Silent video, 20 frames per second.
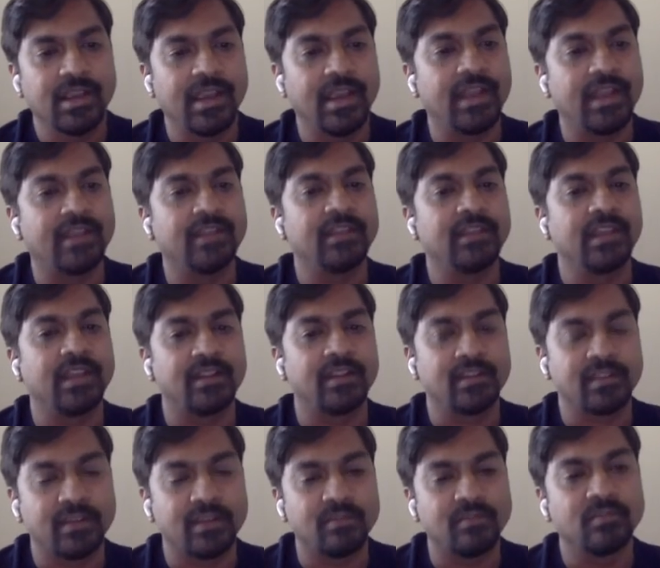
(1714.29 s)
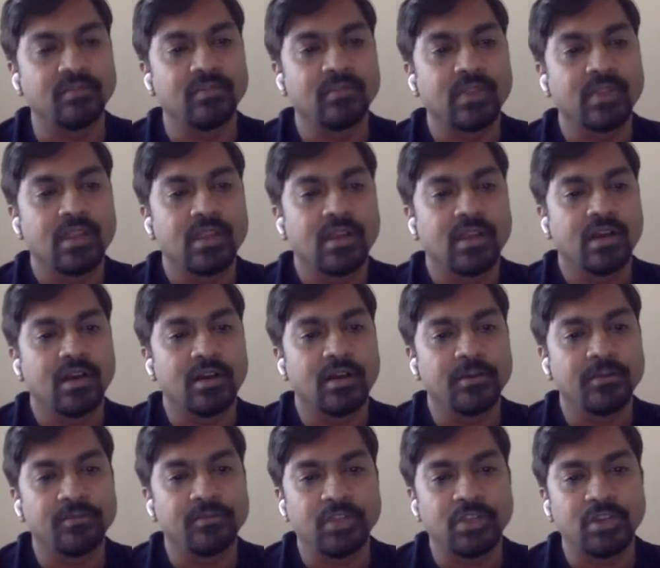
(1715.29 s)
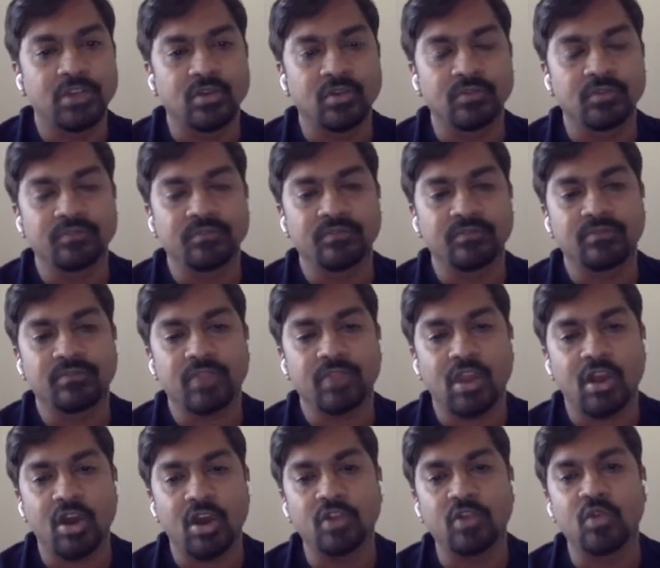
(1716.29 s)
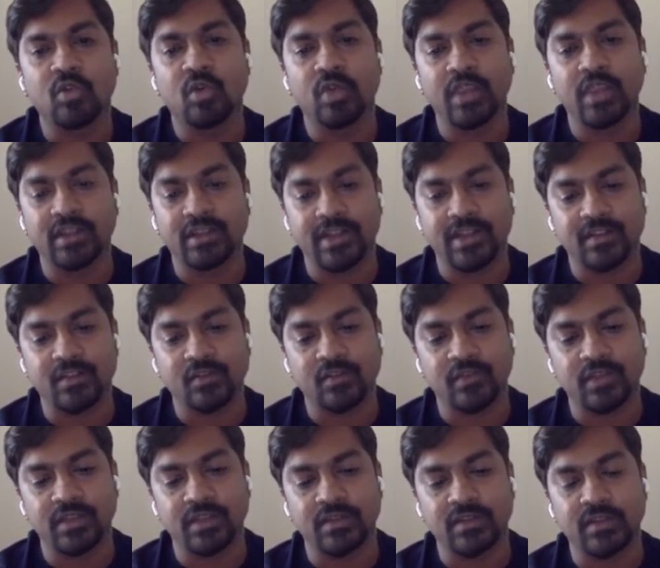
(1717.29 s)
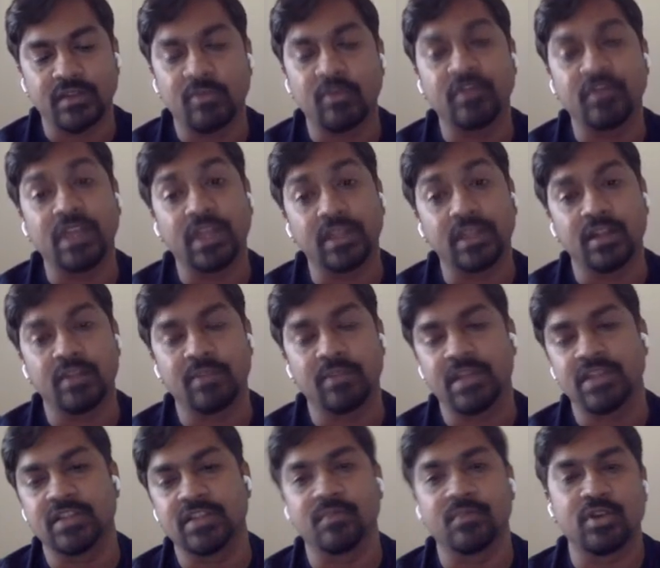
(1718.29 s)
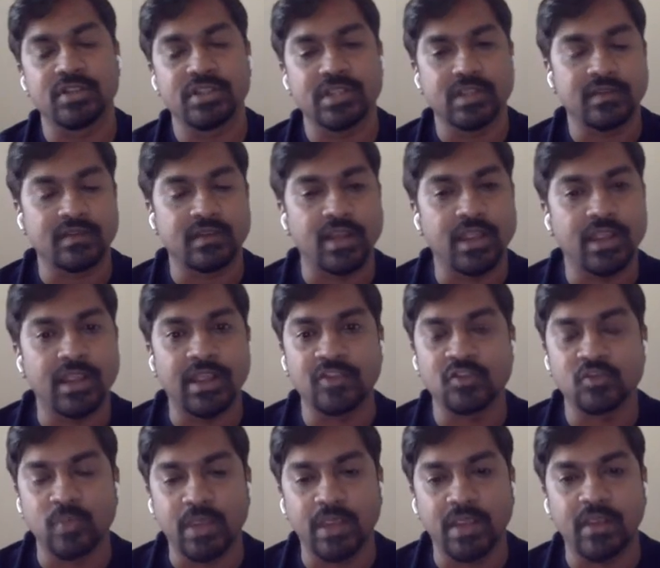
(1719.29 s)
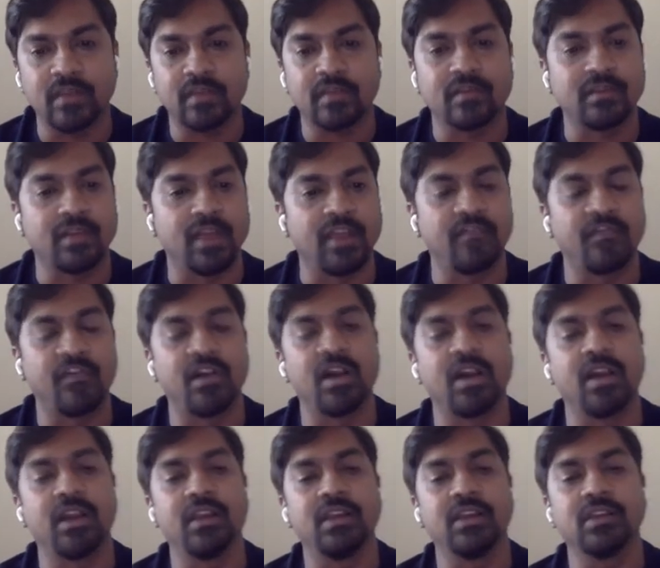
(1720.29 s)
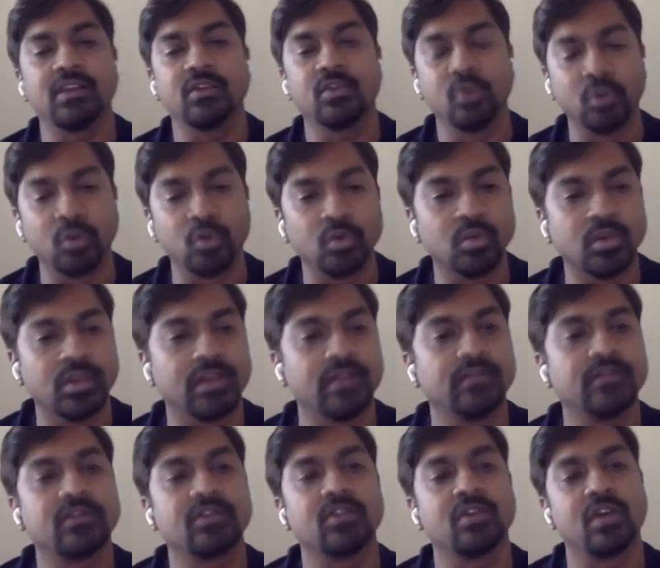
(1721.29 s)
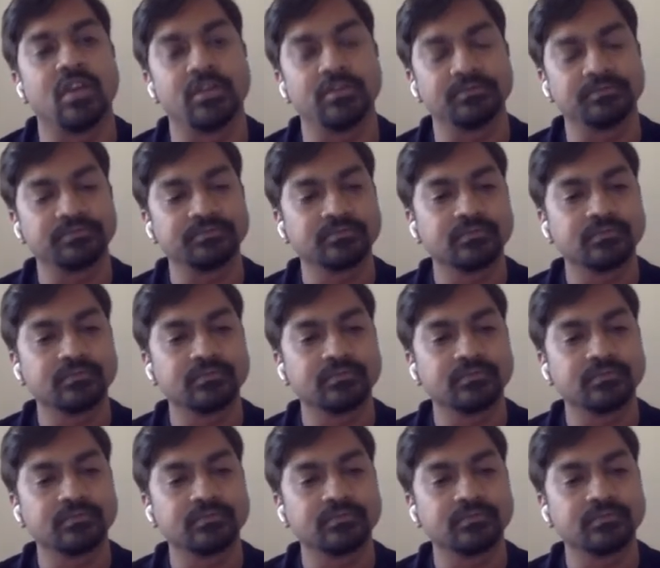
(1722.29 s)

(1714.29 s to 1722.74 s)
And there is some, uh, you know, ongoing tests with some of the other Apache projects like HBase, NiFi, Kudu, and so on.